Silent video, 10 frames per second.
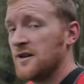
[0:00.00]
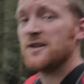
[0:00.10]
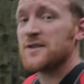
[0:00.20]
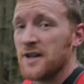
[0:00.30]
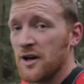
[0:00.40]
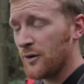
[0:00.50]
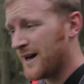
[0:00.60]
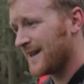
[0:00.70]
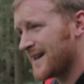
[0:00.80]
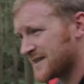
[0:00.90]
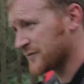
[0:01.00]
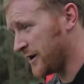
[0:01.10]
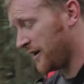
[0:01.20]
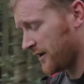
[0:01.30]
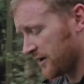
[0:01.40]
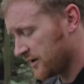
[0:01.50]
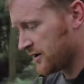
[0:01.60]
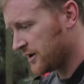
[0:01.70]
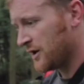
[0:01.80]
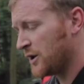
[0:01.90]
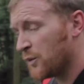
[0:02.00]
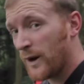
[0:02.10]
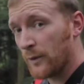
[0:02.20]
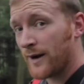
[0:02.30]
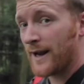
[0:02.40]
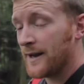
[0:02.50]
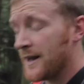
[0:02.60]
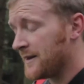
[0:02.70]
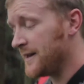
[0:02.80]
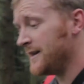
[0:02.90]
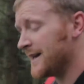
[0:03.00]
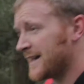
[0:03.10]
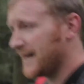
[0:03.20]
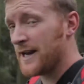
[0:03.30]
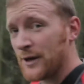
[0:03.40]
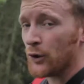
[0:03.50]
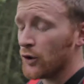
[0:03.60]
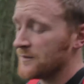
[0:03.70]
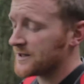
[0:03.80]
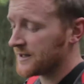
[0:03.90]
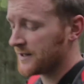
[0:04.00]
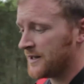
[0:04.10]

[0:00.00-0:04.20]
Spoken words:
So last week we were in the Cairngorms,